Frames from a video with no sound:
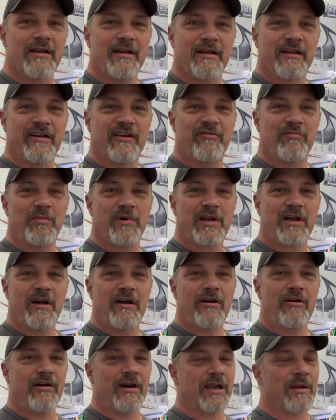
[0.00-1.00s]
give them a
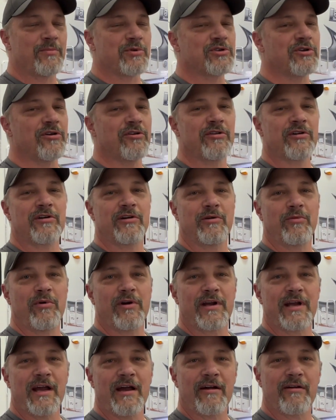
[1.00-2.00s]
go, and I'm sure they're gonna
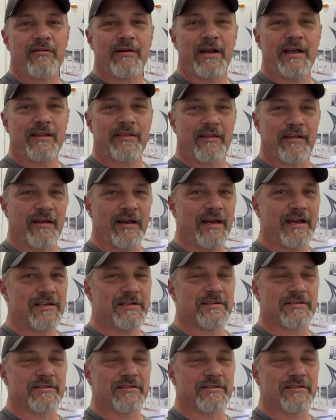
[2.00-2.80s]
work out great. The Hitch is